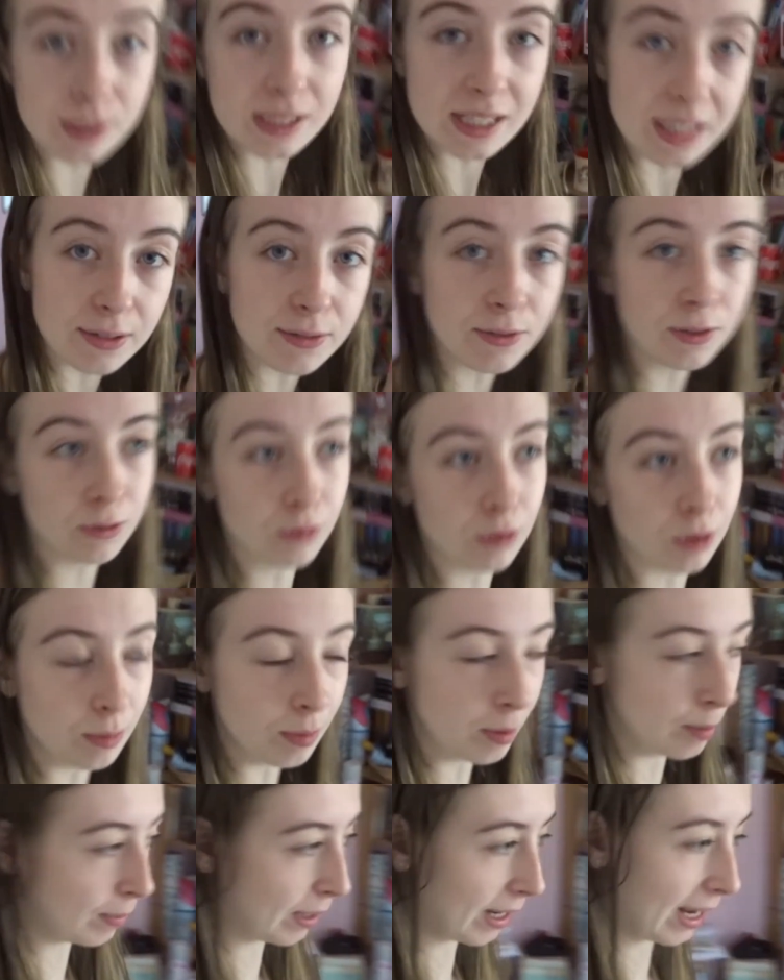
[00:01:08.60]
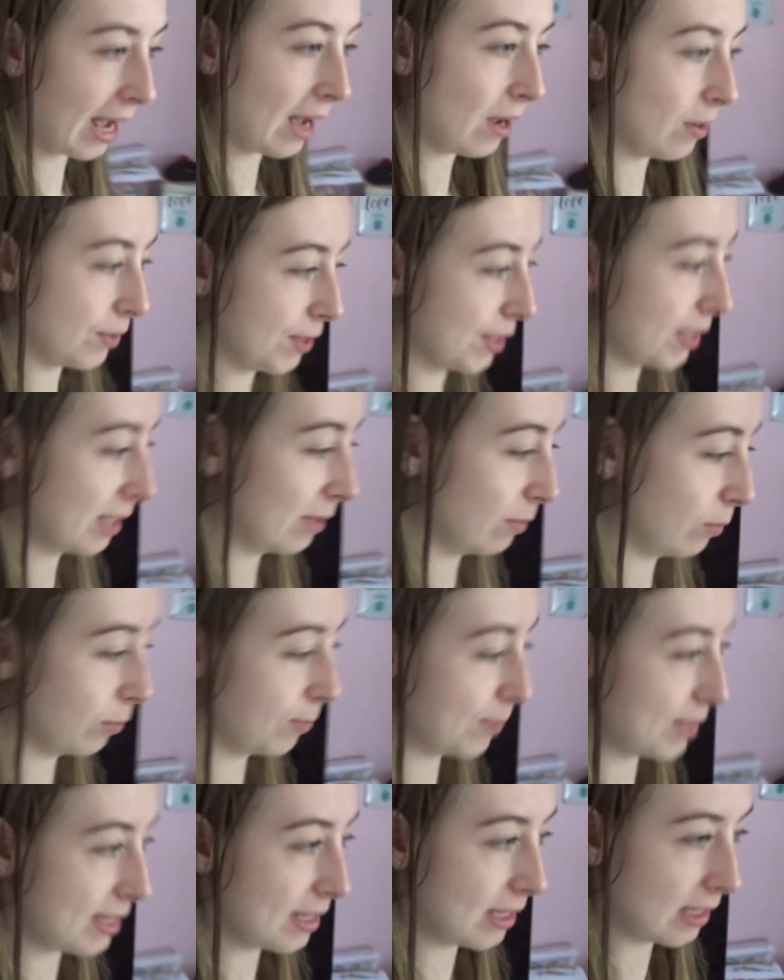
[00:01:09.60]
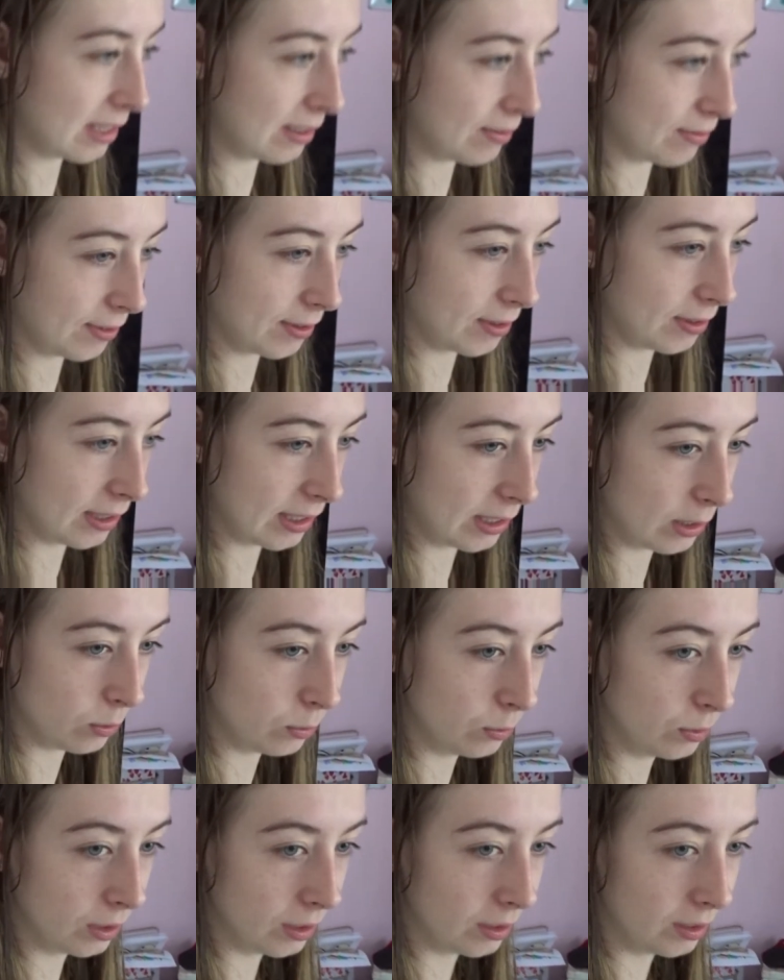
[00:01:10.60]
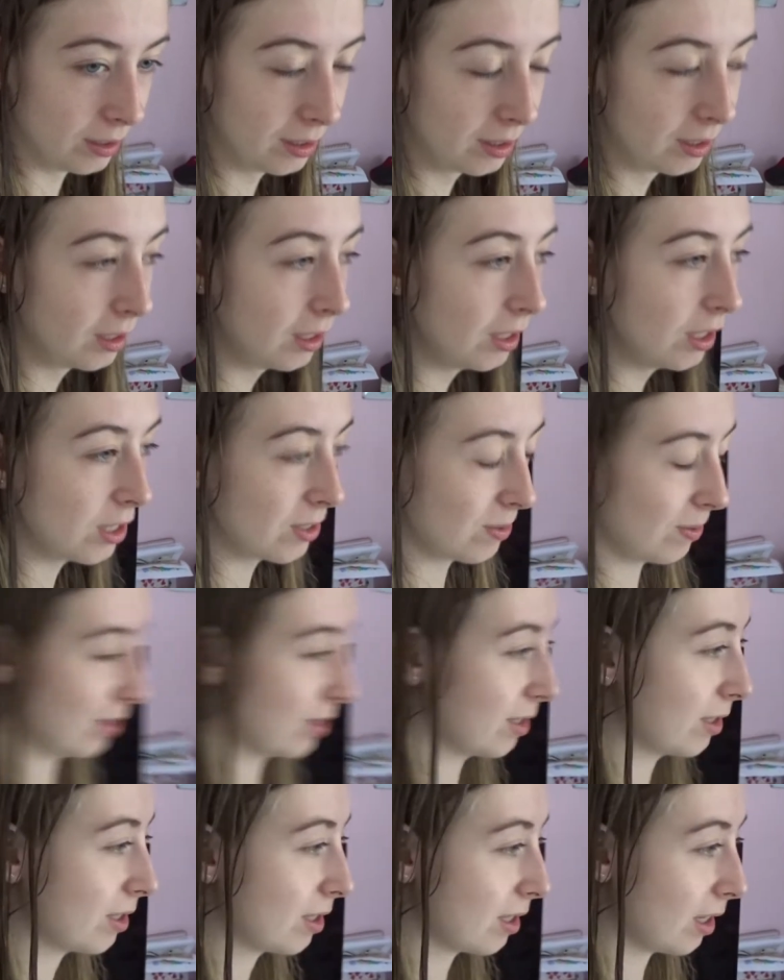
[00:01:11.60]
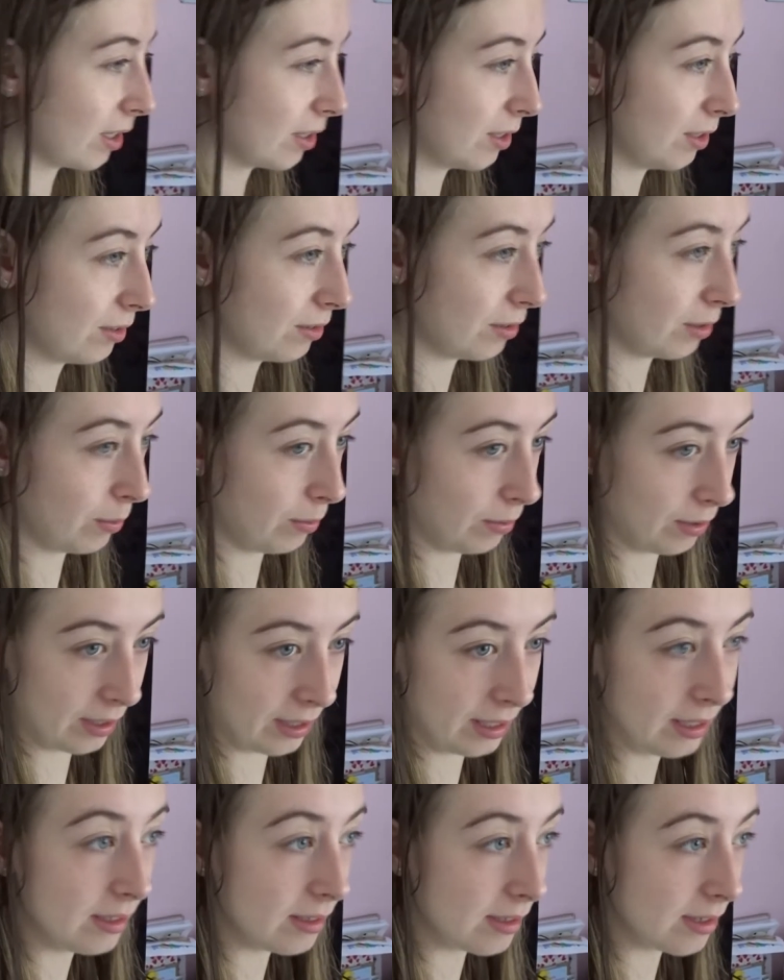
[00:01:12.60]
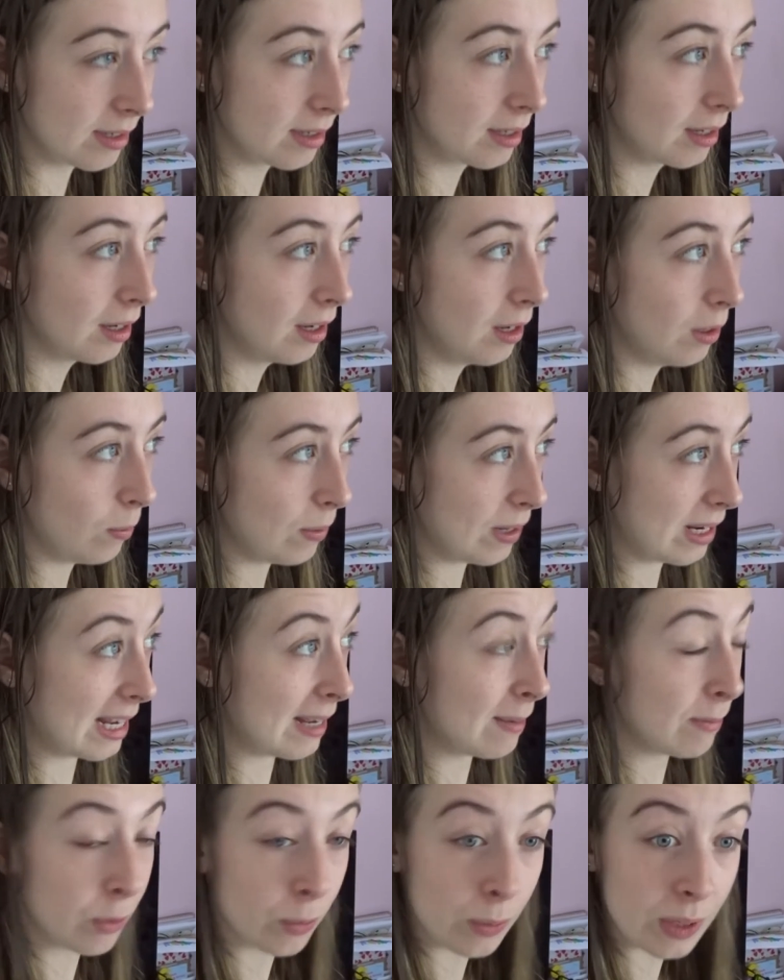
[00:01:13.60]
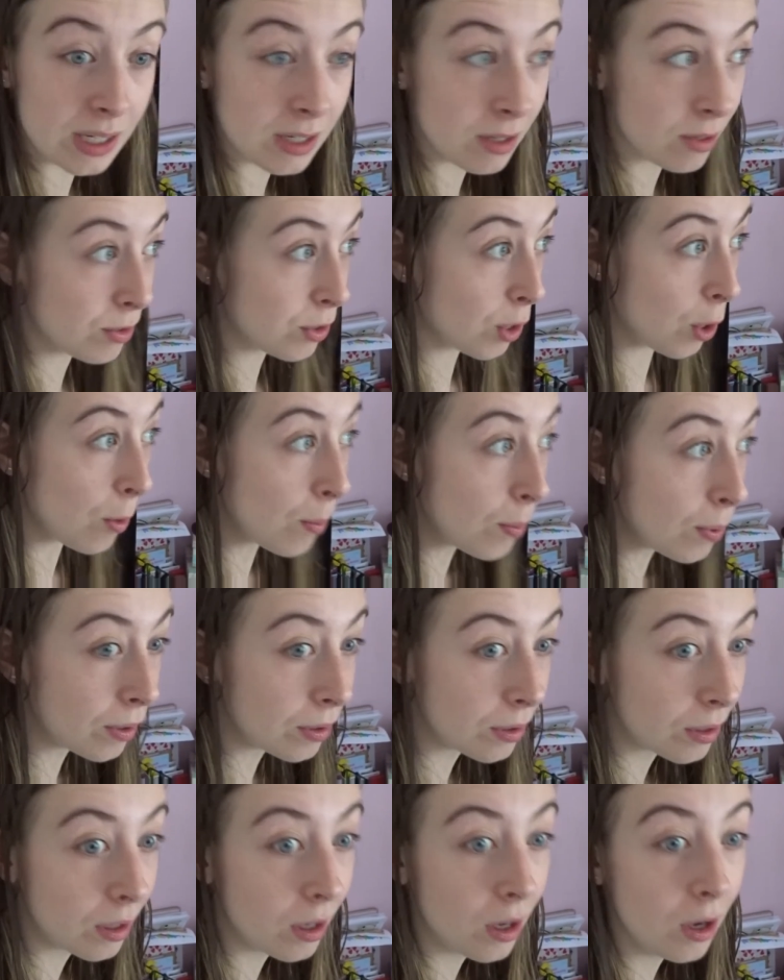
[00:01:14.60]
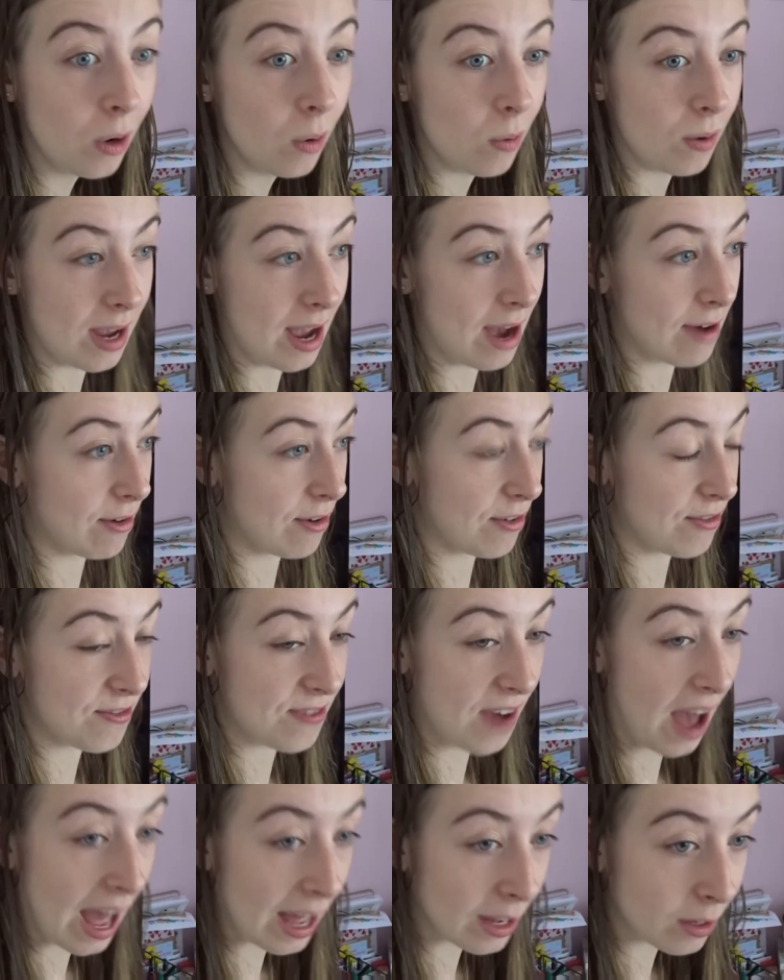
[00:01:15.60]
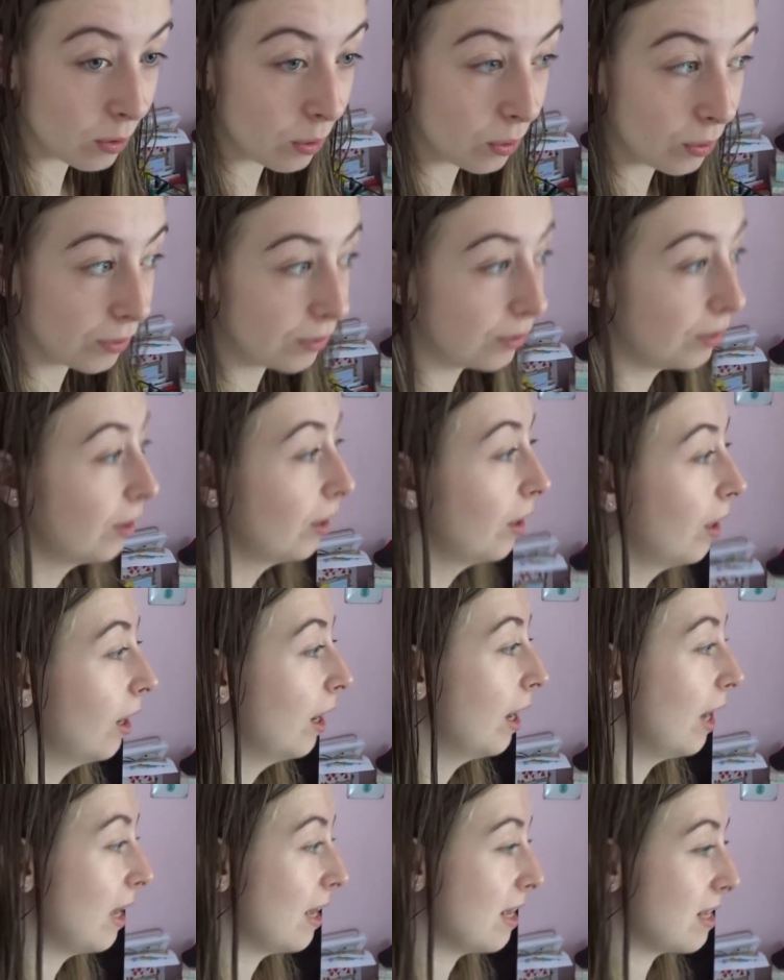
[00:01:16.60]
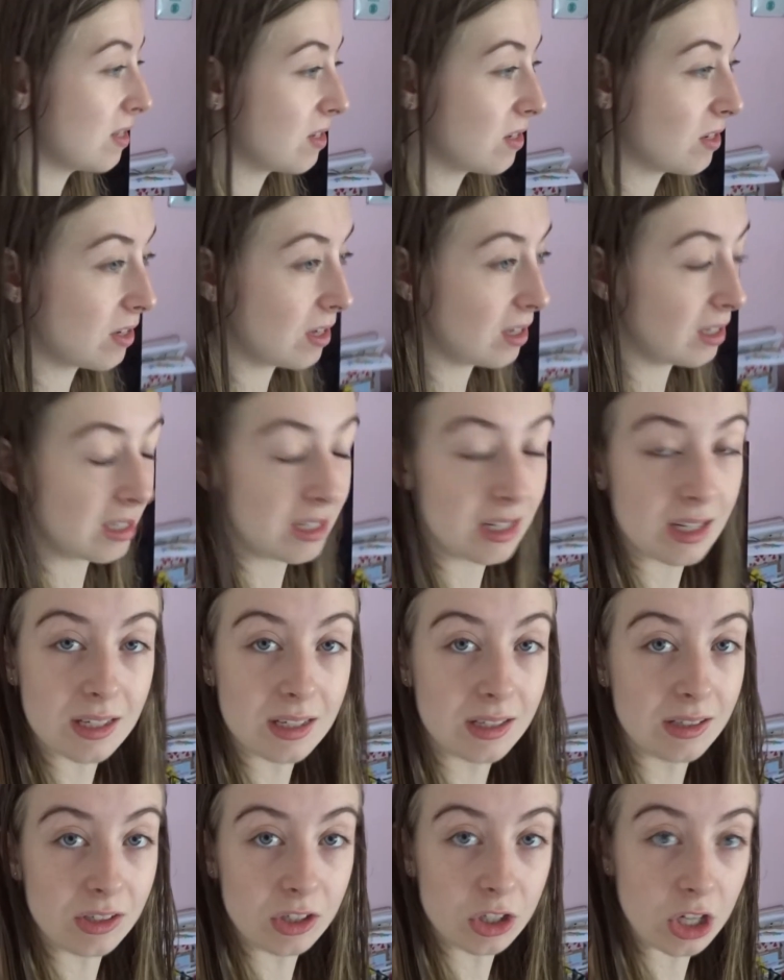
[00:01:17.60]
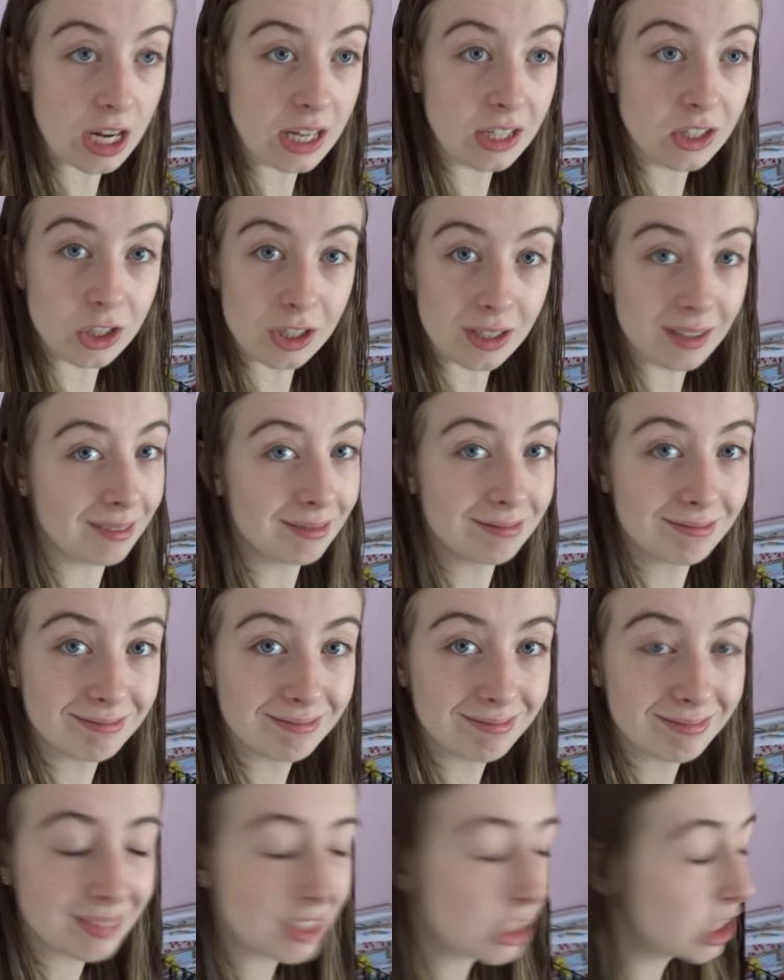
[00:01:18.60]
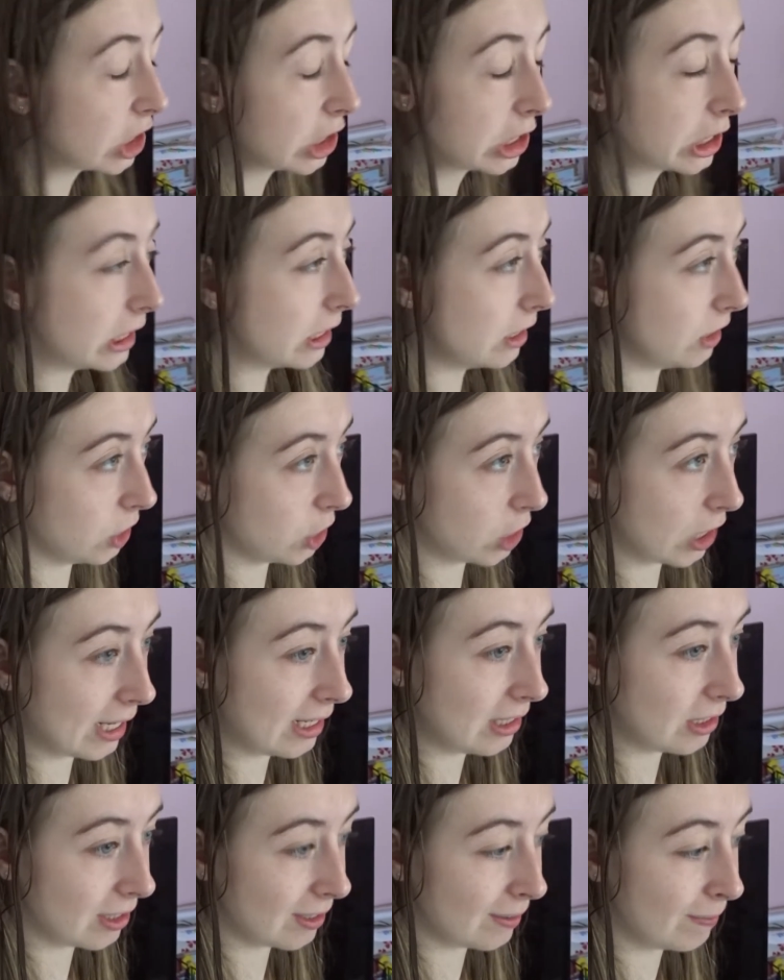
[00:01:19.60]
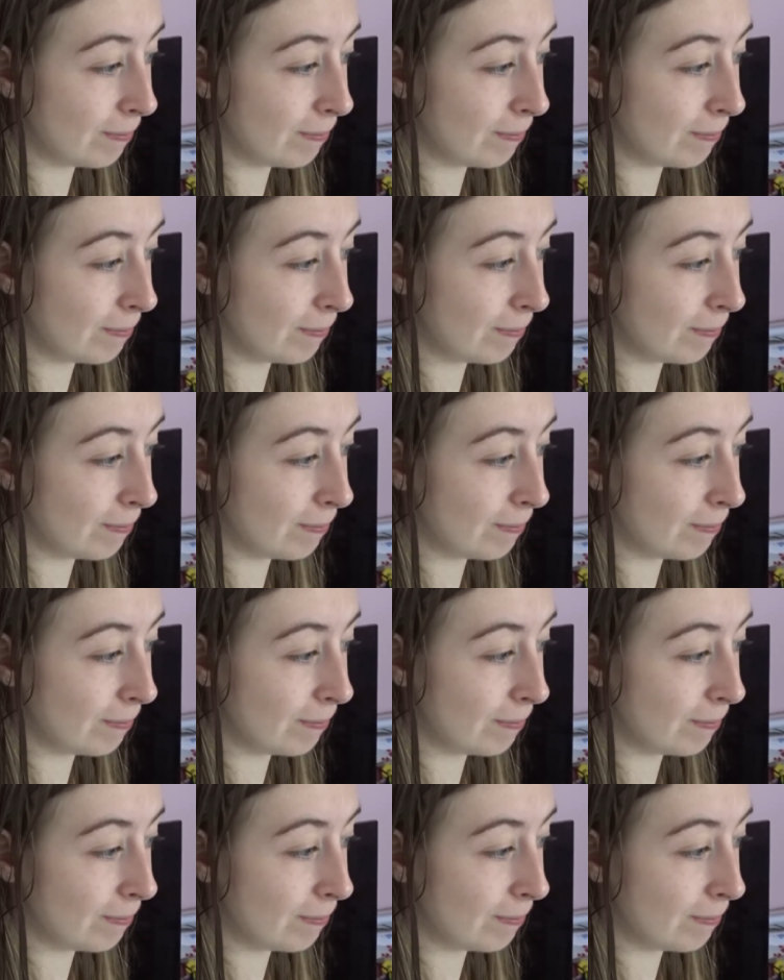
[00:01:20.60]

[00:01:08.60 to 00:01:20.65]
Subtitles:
a different room in my house and it will be significantly cooler. So I don't know what it is. We keep the windows open, we have a fan on, it doesn't change it. It just doesn't change it.